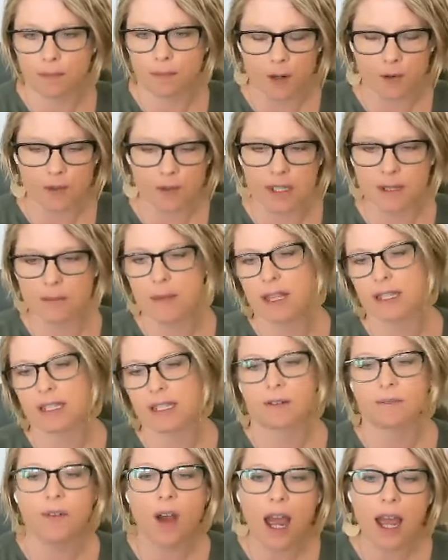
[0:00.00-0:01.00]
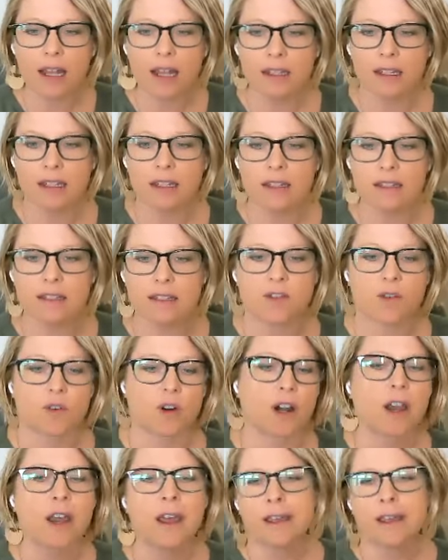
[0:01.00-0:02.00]
there was domestic violence,
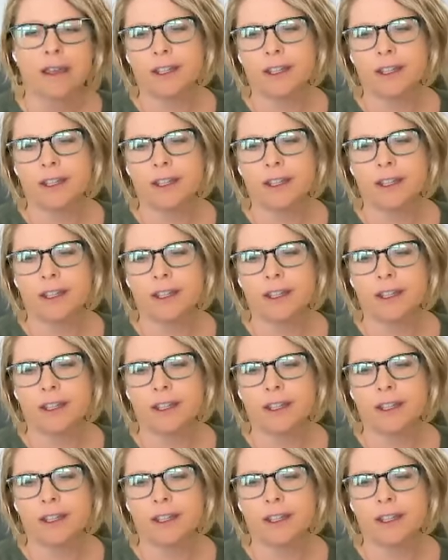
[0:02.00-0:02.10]
or,